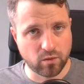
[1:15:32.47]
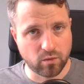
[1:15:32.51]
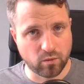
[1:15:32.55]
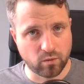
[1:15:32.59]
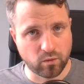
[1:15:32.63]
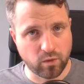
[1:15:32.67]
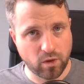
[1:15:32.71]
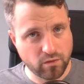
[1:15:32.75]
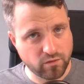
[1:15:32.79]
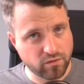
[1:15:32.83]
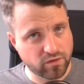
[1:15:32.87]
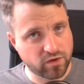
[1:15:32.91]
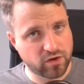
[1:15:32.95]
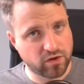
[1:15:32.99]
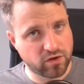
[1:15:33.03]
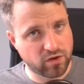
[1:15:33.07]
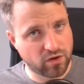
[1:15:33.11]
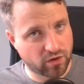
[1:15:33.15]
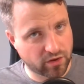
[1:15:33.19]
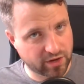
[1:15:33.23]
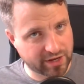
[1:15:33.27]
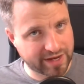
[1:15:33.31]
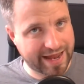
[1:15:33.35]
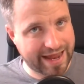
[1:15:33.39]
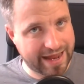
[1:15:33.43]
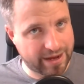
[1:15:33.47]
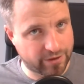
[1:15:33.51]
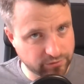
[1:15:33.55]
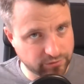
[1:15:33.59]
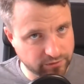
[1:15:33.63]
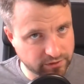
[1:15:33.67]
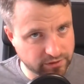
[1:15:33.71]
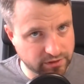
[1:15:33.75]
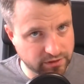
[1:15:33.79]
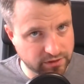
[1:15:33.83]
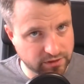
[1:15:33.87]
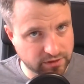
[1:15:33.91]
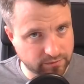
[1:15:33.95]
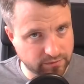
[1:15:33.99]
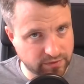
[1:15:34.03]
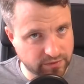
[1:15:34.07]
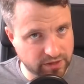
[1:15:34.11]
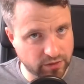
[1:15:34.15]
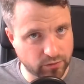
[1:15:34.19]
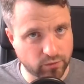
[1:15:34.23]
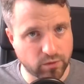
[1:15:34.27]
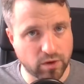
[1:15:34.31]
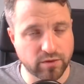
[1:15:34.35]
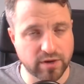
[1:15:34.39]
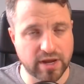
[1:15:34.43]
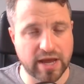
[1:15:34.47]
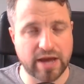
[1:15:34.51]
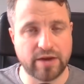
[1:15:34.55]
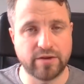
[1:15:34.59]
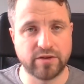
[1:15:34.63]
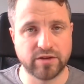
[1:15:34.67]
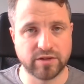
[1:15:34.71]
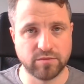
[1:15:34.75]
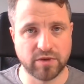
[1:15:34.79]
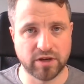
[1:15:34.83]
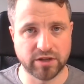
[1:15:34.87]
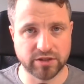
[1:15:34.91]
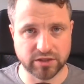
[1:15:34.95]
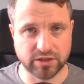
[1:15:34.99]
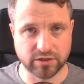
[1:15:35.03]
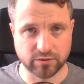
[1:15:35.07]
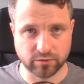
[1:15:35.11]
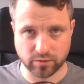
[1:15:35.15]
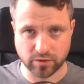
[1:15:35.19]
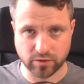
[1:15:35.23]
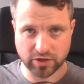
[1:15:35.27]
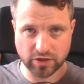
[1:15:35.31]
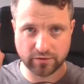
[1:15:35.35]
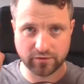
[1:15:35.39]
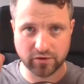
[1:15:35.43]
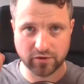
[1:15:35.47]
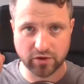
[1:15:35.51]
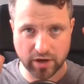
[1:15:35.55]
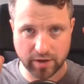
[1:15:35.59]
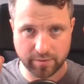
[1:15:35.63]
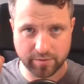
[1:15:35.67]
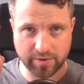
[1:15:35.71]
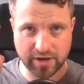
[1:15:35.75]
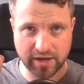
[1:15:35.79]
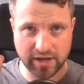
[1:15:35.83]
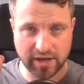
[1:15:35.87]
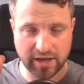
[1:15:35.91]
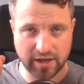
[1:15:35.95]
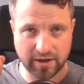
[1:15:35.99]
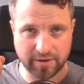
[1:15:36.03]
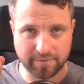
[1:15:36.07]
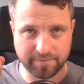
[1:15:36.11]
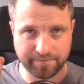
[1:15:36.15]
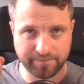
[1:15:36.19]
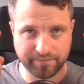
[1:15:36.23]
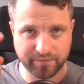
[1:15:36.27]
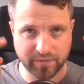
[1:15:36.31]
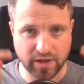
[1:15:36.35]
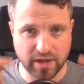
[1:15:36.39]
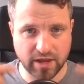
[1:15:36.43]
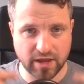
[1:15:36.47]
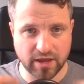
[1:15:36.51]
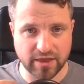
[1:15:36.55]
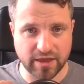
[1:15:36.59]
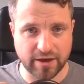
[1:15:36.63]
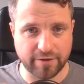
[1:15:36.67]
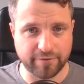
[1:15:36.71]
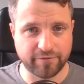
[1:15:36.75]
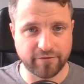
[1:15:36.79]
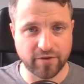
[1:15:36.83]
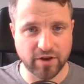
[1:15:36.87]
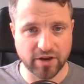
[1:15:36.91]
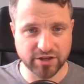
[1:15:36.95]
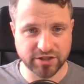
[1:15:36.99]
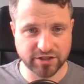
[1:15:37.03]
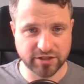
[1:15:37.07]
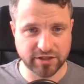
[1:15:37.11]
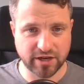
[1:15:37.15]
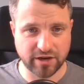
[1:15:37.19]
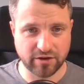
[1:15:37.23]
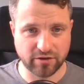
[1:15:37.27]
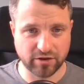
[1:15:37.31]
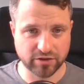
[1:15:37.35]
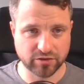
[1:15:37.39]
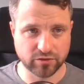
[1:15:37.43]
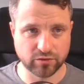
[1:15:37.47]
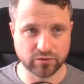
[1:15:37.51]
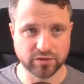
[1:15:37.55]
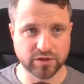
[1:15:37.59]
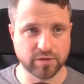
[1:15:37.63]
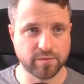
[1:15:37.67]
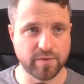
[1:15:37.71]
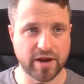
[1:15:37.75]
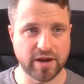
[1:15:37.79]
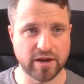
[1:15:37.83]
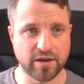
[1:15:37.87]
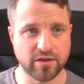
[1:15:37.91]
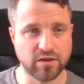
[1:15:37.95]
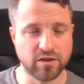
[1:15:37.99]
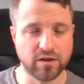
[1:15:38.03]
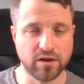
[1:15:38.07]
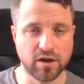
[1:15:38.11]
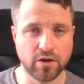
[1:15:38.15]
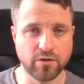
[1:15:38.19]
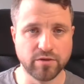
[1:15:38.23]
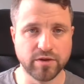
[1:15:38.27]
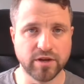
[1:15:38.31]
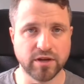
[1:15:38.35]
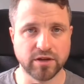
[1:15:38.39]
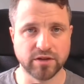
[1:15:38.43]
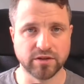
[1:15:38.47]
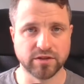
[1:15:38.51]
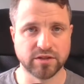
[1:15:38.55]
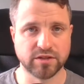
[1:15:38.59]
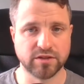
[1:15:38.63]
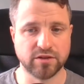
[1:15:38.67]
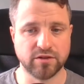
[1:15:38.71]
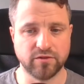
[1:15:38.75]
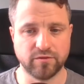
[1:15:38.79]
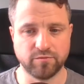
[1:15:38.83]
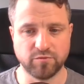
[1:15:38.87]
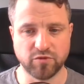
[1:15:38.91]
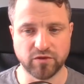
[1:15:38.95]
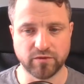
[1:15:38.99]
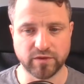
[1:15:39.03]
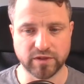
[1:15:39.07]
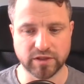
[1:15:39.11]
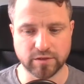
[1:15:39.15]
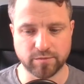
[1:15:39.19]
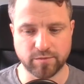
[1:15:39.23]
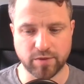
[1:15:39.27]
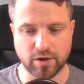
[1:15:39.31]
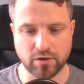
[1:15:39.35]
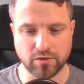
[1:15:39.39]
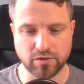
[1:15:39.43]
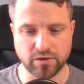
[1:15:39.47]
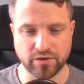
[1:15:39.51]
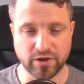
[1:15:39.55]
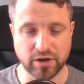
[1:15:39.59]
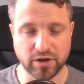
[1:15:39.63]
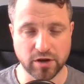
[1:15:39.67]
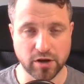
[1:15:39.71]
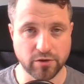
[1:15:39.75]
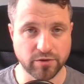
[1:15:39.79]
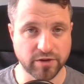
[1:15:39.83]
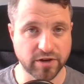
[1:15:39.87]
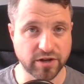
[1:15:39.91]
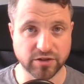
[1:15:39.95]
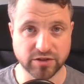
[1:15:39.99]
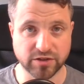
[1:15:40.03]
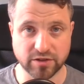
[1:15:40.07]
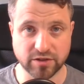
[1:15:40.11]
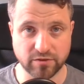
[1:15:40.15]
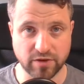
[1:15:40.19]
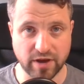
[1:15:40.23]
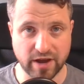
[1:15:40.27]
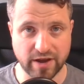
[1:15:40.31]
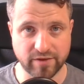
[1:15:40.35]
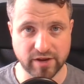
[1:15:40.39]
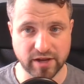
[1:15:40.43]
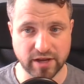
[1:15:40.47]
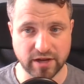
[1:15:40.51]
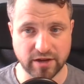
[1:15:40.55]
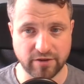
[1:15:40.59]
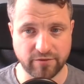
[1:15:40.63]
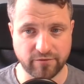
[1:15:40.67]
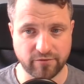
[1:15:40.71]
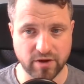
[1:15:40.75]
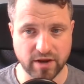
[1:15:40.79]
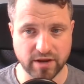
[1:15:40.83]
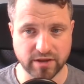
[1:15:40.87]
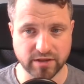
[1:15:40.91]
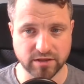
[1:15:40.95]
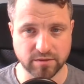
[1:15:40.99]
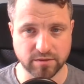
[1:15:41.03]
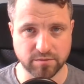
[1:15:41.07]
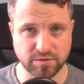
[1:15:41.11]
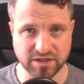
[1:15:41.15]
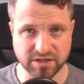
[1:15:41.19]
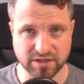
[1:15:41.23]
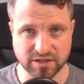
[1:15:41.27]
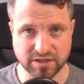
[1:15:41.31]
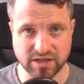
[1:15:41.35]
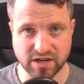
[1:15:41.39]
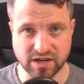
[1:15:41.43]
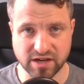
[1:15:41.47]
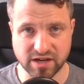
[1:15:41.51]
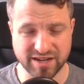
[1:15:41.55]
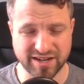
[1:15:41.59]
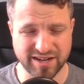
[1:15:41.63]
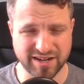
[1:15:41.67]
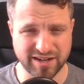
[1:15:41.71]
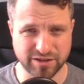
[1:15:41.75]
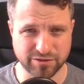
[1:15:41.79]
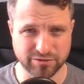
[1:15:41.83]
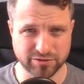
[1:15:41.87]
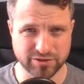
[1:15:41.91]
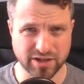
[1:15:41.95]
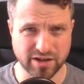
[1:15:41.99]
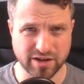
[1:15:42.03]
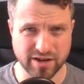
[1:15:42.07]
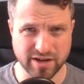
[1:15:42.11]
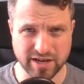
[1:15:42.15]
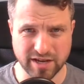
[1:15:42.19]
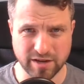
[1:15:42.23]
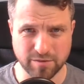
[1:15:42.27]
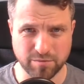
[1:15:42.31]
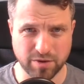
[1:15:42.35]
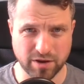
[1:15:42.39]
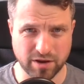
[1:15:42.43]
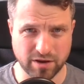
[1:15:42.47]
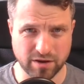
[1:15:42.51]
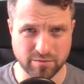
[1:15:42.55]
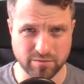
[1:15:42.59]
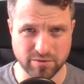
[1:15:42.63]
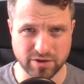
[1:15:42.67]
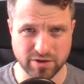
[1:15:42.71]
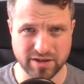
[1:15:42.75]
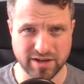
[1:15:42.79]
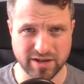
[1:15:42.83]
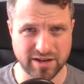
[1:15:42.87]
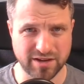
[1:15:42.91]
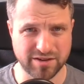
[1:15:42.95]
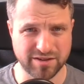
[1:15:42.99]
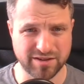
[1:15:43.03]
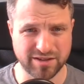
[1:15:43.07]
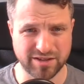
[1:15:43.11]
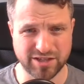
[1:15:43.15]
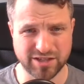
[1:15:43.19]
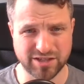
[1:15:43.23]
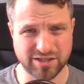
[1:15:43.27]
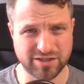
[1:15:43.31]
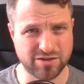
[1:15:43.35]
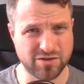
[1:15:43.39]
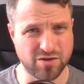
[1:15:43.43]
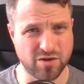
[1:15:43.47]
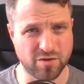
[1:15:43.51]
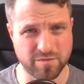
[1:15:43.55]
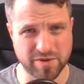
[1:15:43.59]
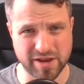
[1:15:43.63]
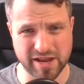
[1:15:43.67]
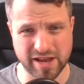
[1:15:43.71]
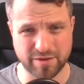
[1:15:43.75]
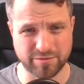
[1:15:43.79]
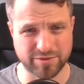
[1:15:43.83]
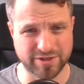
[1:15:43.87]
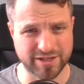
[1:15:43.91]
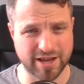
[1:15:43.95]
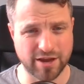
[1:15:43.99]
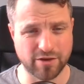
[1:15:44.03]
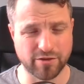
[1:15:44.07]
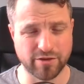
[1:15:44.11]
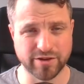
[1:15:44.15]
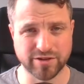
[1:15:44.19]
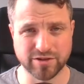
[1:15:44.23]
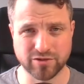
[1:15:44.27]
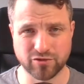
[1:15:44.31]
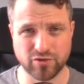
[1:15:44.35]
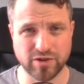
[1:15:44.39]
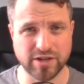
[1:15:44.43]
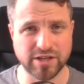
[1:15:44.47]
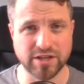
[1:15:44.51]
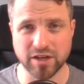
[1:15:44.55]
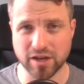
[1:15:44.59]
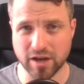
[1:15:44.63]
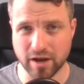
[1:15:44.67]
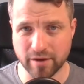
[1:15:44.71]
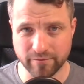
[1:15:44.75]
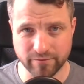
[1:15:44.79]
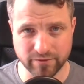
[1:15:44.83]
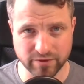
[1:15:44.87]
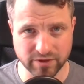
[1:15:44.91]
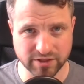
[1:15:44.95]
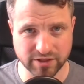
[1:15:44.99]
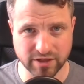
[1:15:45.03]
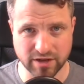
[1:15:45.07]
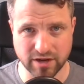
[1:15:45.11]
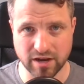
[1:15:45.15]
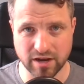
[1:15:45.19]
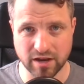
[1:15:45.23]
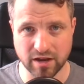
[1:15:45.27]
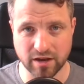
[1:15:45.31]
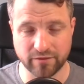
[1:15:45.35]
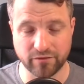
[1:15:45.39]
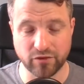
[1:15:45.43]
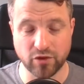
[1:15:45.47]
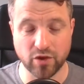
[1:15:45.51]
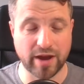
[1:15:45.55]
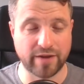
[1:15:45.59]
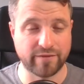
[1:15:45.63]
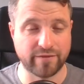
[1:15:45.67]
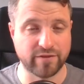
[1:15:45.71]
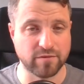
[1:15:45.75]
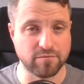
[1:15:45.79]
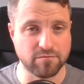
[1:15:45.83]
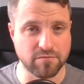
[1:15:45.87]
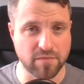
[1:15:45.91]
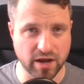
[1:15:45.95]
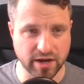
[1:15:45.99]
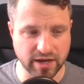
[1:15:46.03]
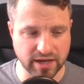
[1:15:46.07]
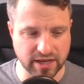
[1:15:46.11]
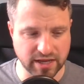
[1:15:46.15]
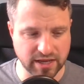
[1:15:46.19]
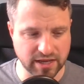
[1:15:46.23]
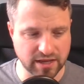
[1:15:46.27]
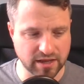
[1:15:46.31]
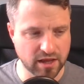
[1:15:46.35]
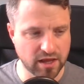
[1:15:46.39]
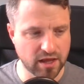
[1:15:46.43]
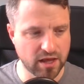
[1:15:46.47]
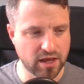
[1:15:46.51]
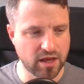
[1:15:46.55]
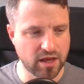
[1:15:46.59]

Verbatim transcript: won't not count, but it won't count as much of what you've got up in here. That first year, I talked about it the loneliness of moving to Poland, the loneliness of not having any friends, of being stuck in a little tiny apartment and just not being able to get those creature comforts that I love, not having money,